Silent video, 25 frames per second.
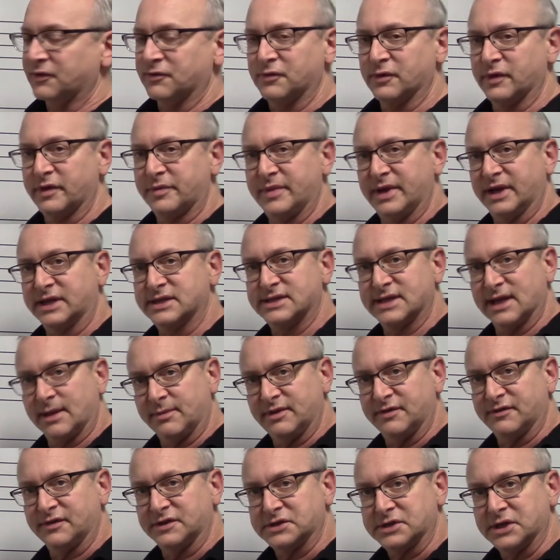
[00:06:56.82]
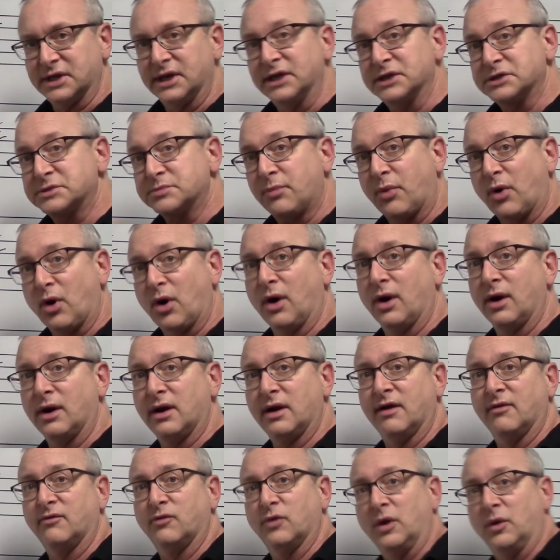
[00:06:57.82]
rhythmic subdivision is part
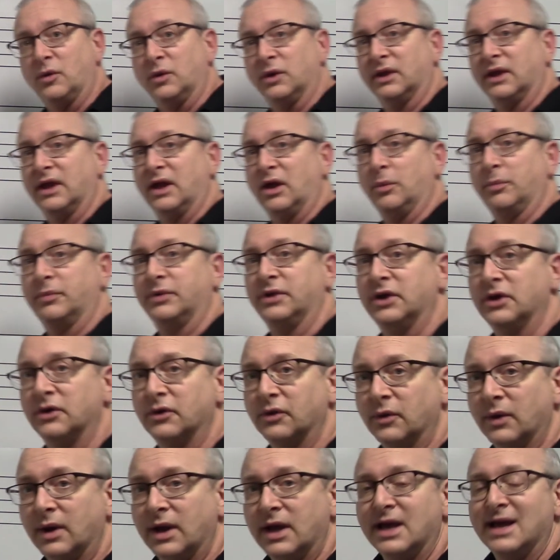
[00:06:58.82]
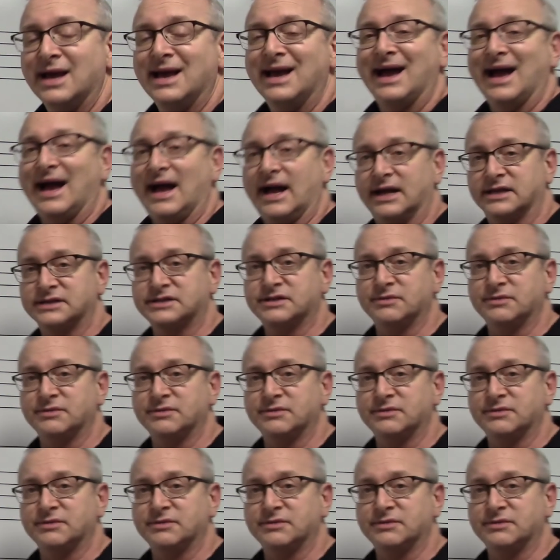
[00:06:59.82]
of what will help you as a